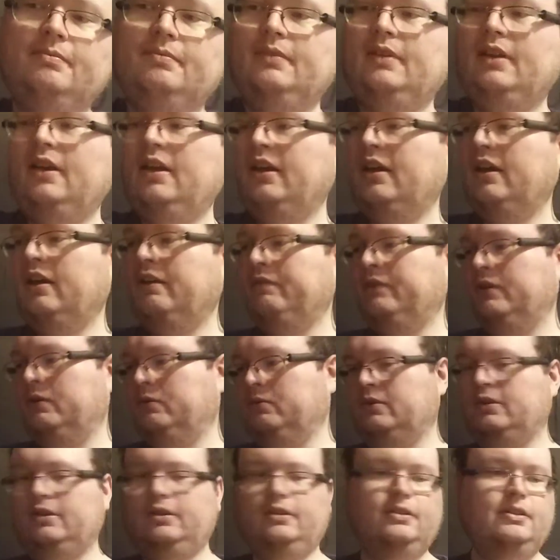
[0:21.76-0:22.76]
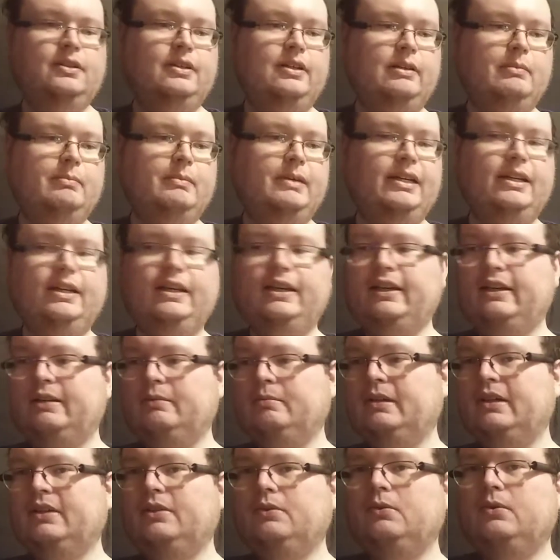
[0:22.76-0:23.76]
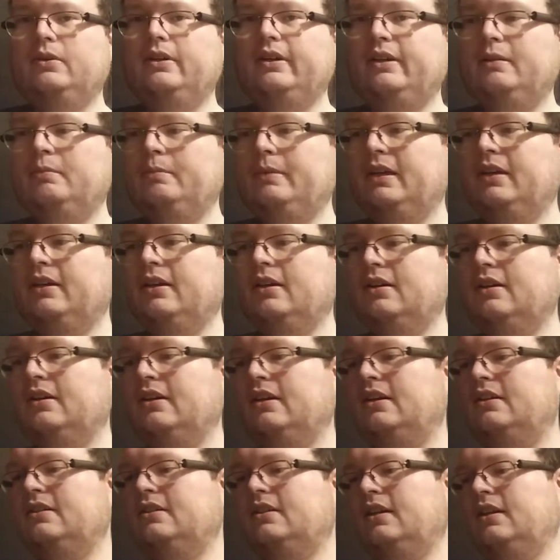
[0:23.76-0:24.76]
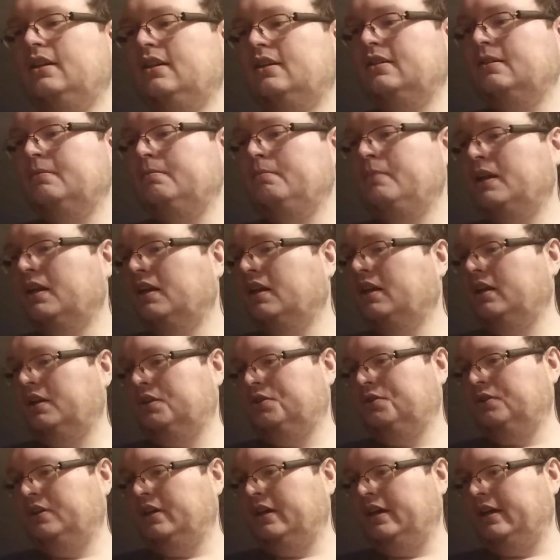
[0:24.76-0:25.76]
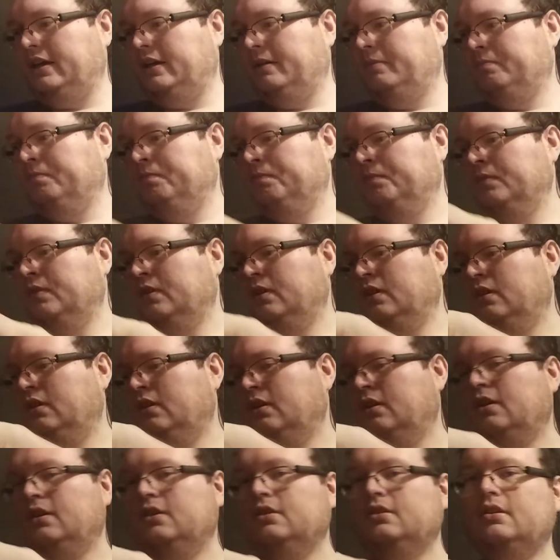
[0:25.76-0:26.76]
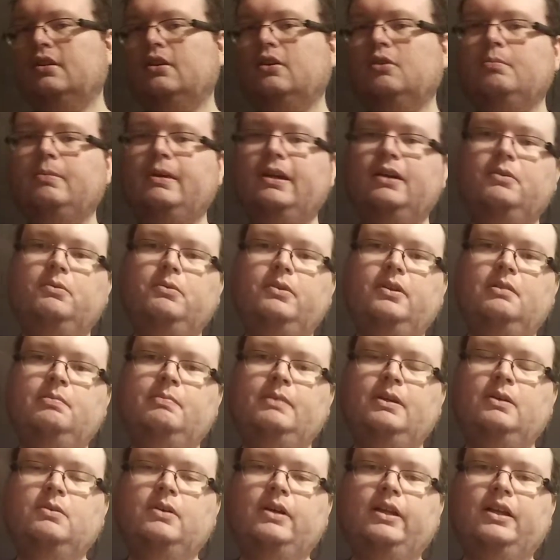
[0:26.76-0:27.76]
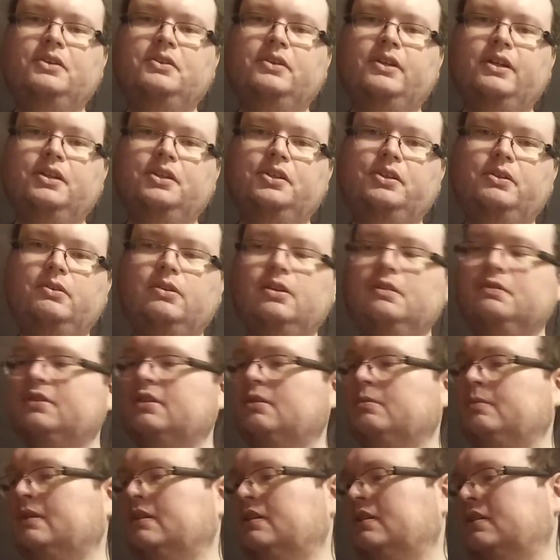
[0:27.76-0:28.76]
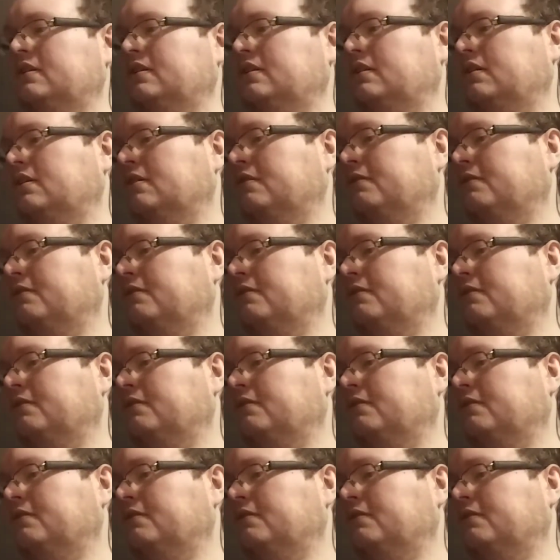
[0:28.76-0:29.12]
heavy one, I might add, by the way, because it is a miniature game. So bear with me while I try to show off some of this stuff,